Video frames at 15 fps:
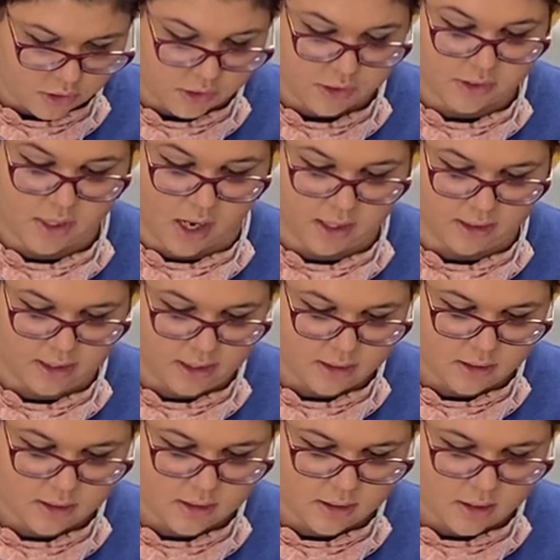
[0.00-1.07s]

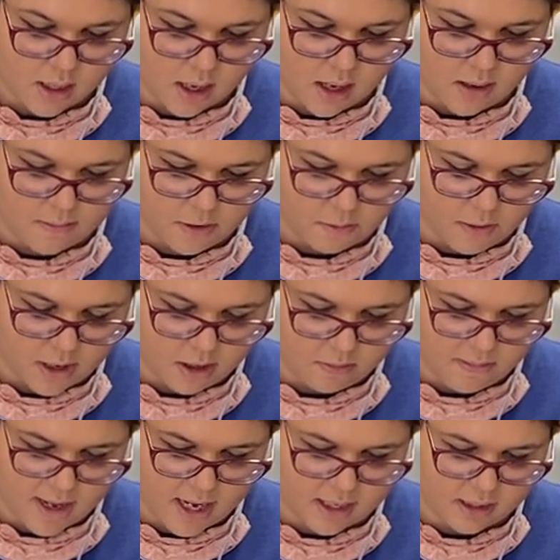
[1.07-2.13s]
Scotland a while
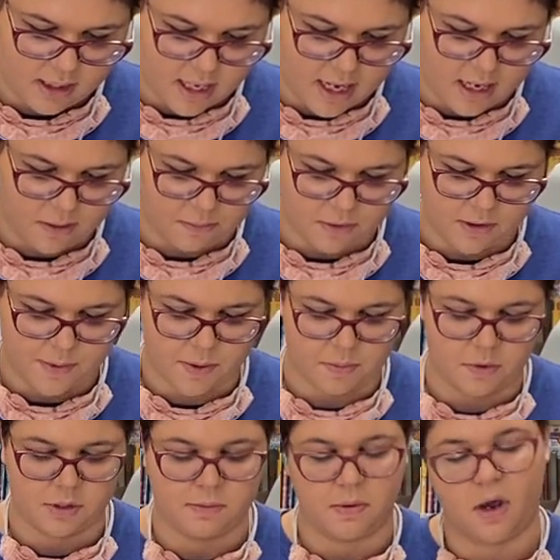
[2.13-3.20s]
back, and one of their
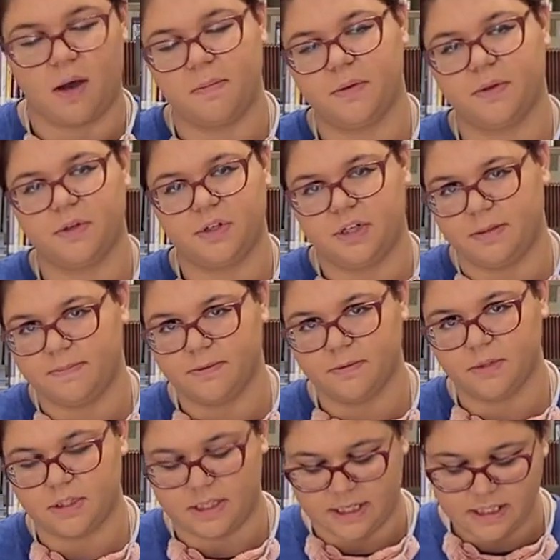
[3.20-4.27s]
most popular
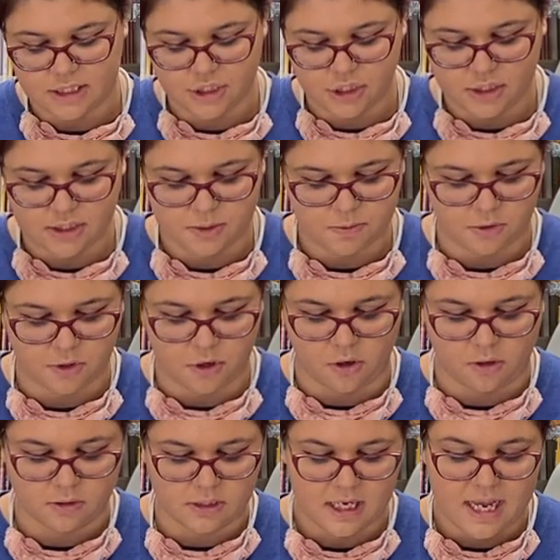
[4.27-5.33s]
dishes were
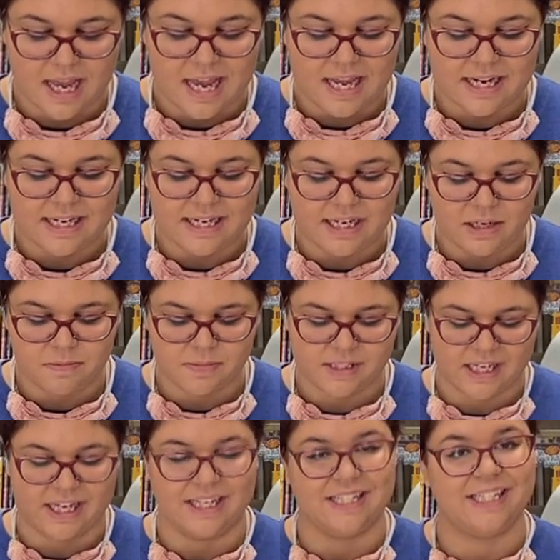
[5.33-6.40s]
called
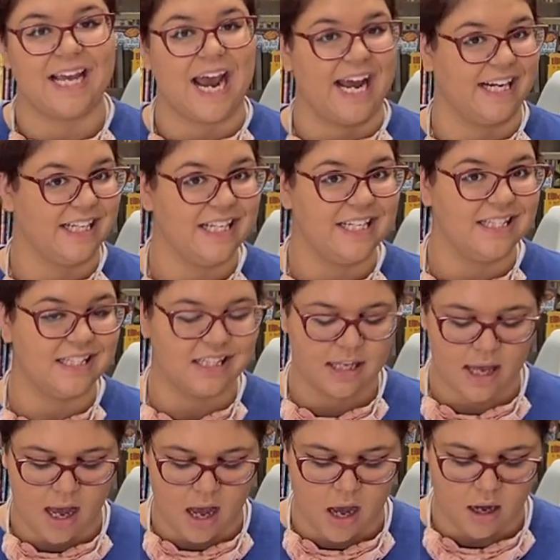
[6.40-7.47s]
neeps and tatties,
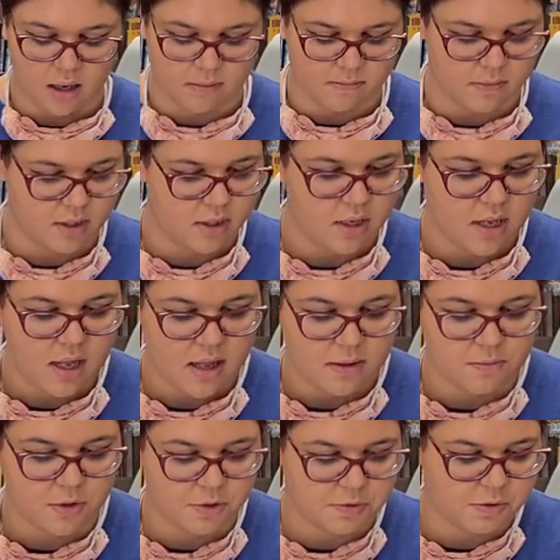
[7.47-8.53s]

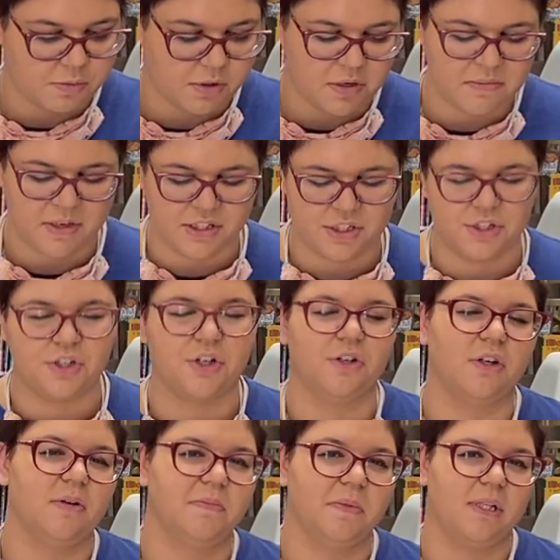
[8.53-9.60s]
which was pretty much
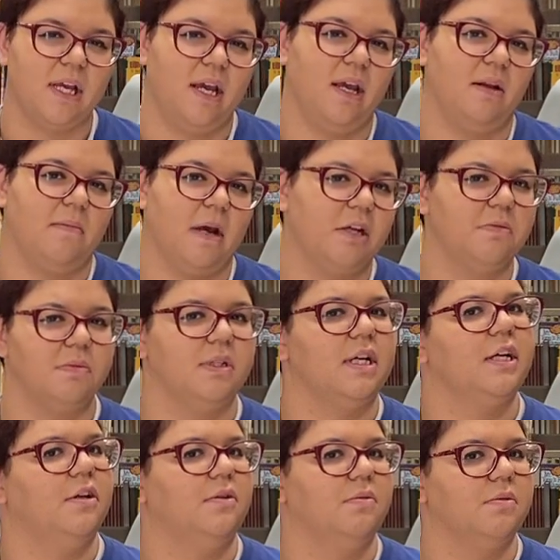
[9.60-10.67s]
turnips and mashed
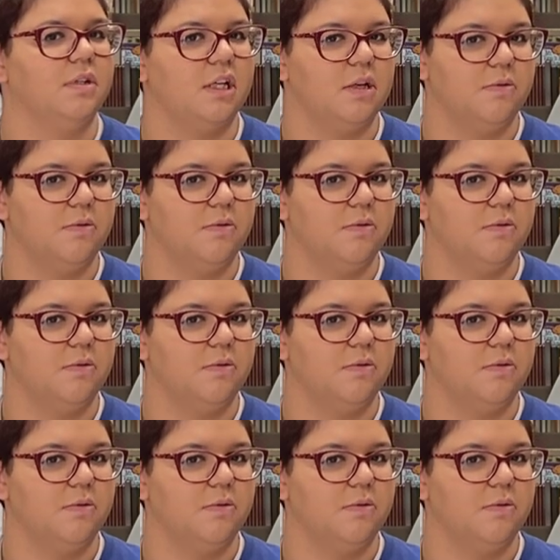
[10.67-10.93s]
potatoes.